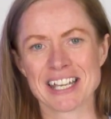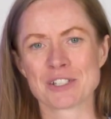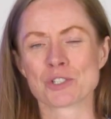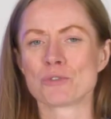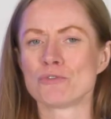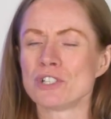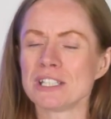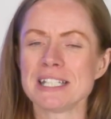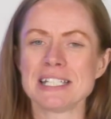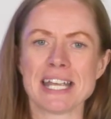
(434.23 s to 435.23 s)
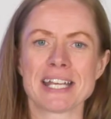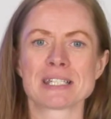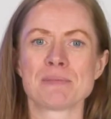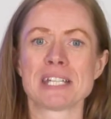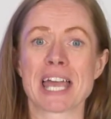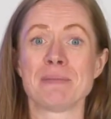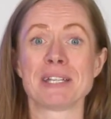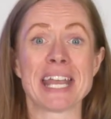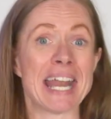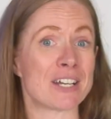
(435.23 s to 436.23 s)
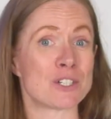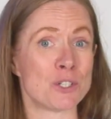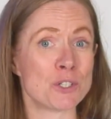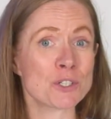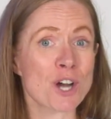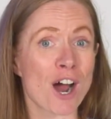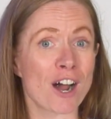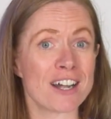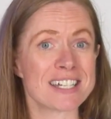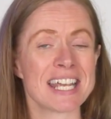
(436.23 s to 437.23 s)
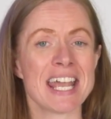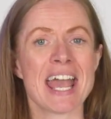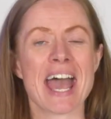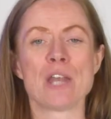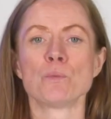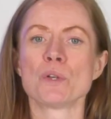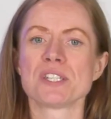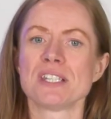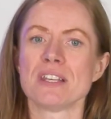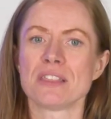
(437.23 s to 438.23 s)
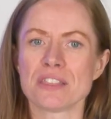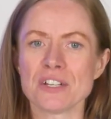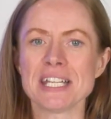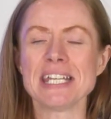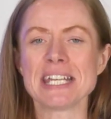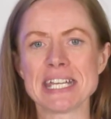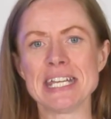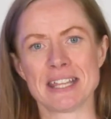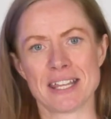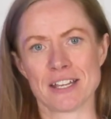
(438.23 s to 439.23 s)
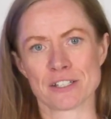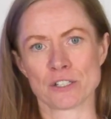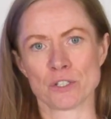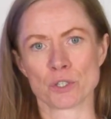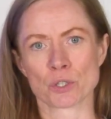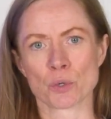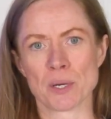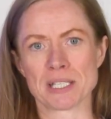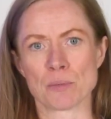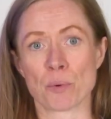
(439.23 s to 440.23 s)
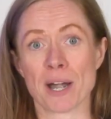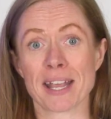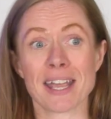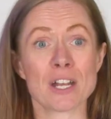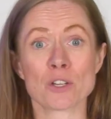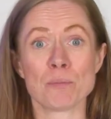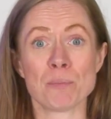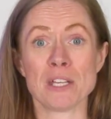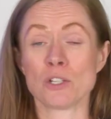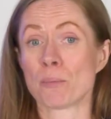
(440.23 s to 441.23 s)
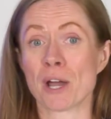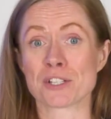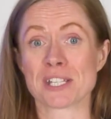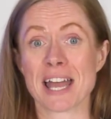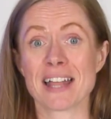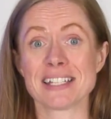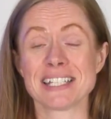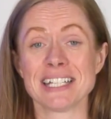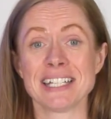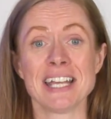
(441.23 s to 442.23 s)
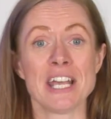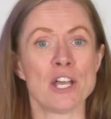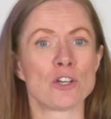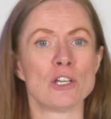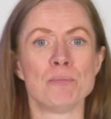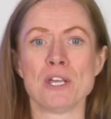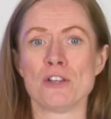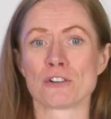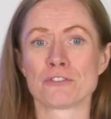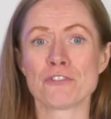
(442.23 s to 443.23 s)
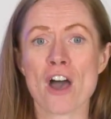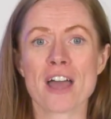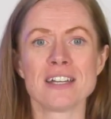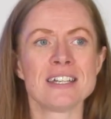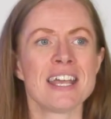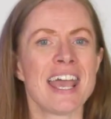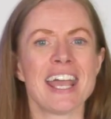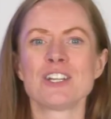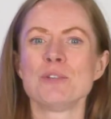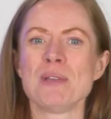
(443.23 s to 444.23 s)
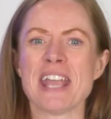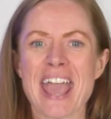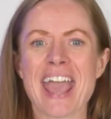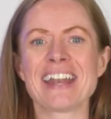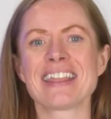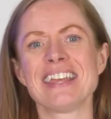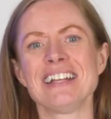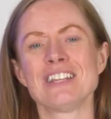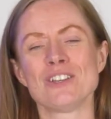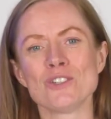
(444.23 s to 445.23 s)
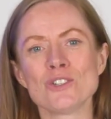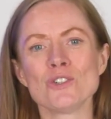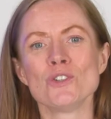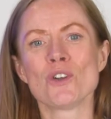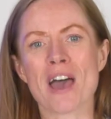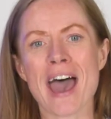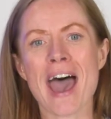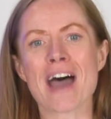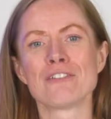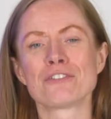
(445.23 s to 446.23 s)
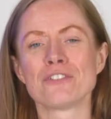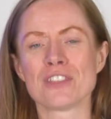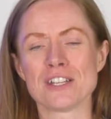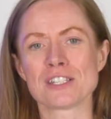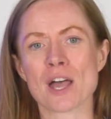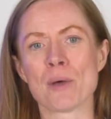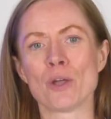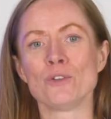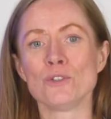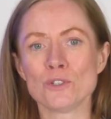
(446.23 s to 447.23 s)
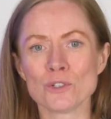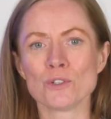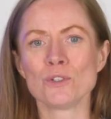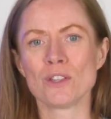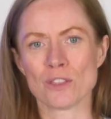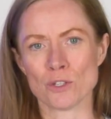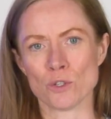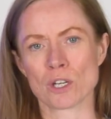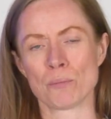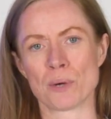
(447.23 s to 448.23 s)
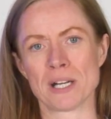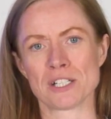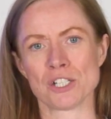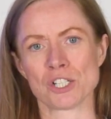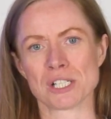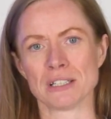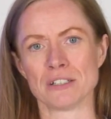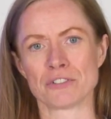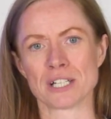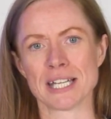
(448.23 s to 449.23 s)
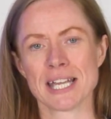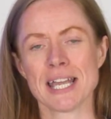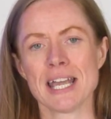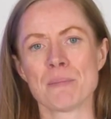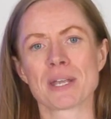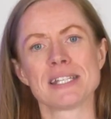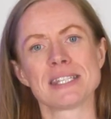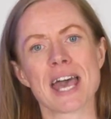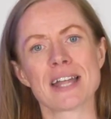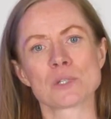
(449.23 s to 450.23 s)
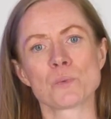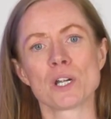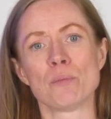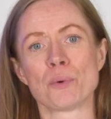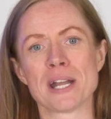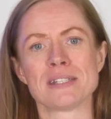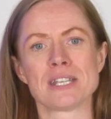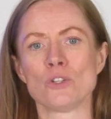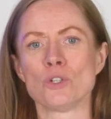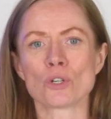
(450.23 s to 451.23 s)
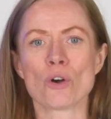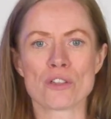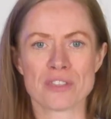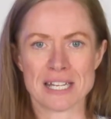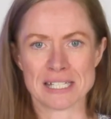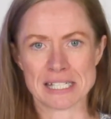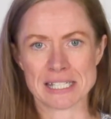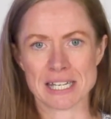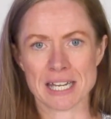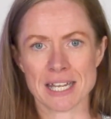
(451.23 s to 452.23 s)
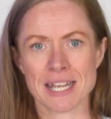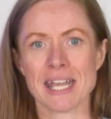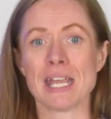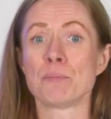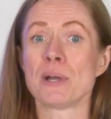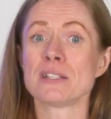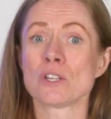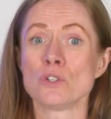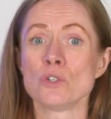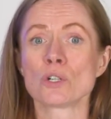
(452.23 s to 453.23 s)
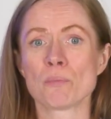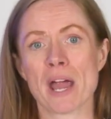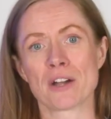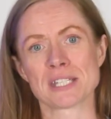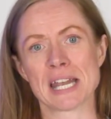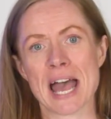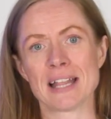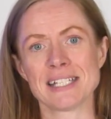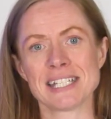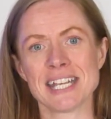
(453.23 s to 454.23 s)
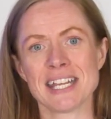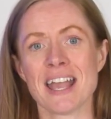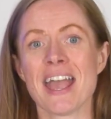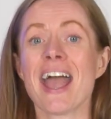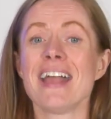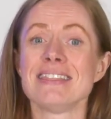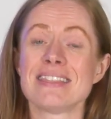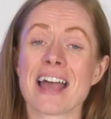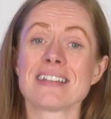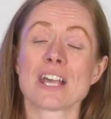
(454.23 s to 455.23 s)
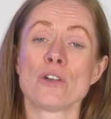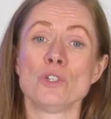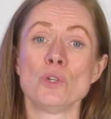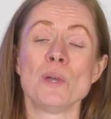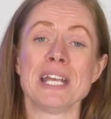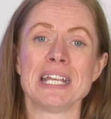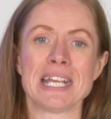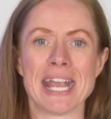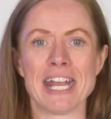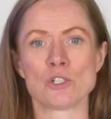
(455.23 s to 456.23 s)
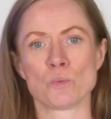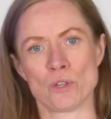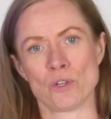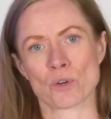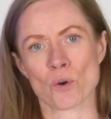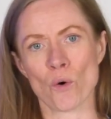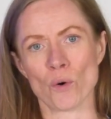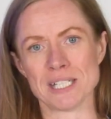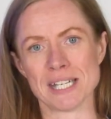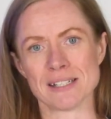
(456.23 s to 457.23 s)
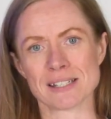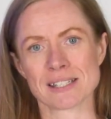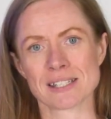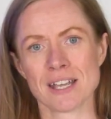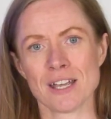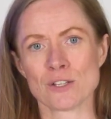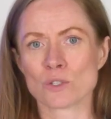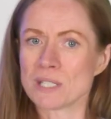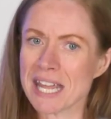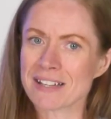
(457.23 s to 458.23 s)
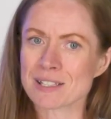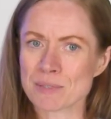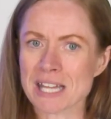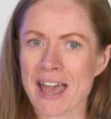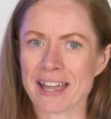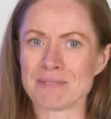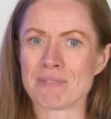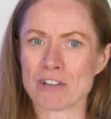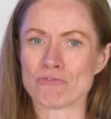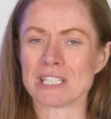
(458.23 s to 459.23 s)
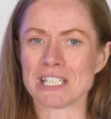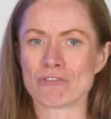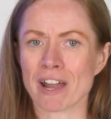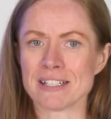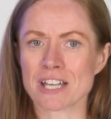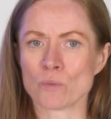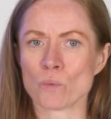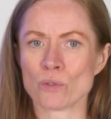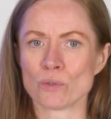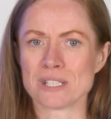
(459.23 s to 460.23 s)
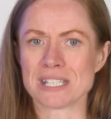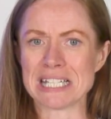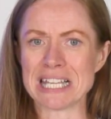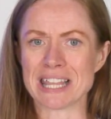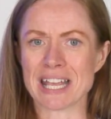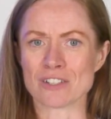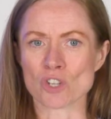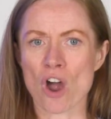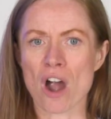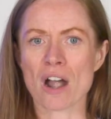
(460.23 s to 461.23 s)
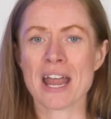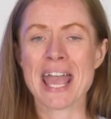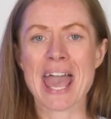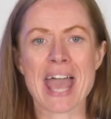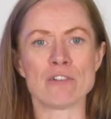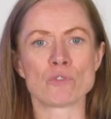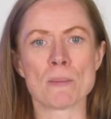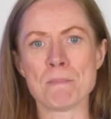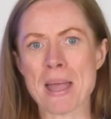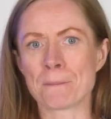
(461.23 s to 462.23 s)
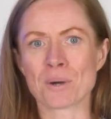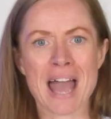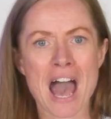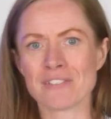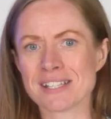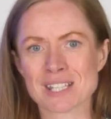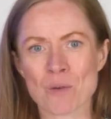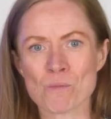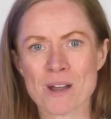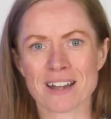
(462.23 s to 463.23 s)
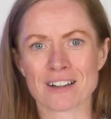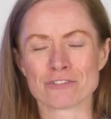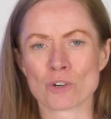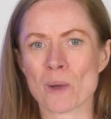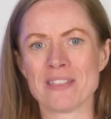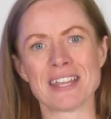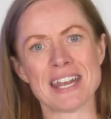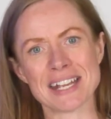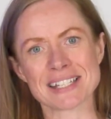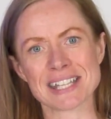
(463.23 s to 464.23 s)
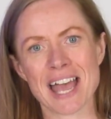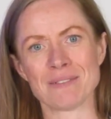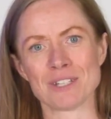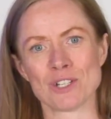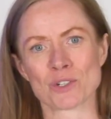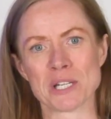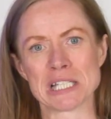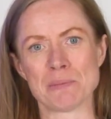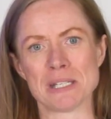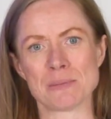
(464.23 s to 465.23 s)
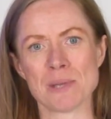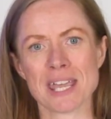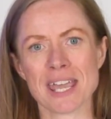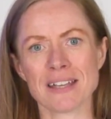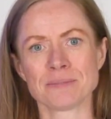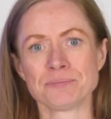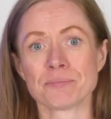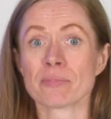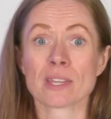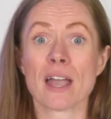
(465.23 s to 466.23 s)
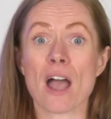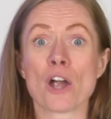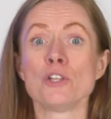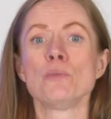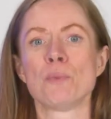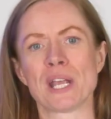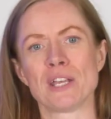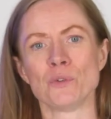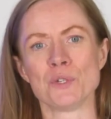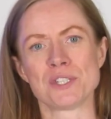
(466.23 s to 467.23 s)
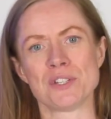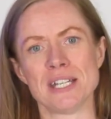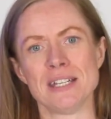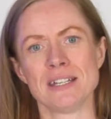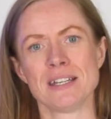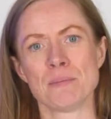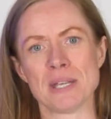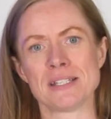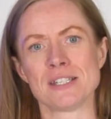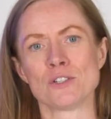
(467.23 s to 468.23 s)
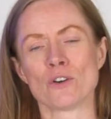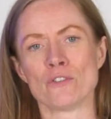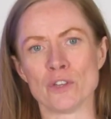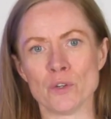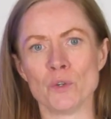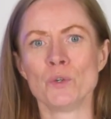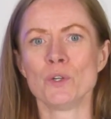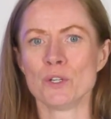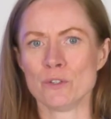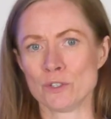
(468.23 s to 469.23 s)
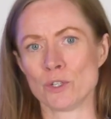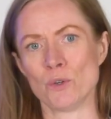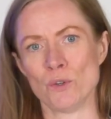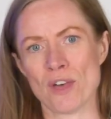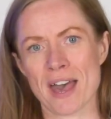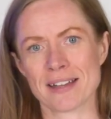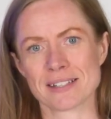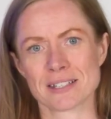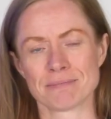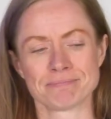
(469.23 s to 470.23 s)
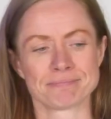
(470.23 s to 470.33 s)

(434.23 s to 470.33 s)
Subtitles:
So really take some time and connect to your heart and what's the three key things that you're going to bring. And it could be your personality, it could be your fun, it could be anything that you have that's about you that you can bring to your delivery, because that's where it brings in your authenticity, it brings in your personality, and that's how you engage with your audience. So take some time and really write down what those three things are, and remember, have it somewhere for when the next time that you're going to be speaking, are you bringing those three pieces of you to that?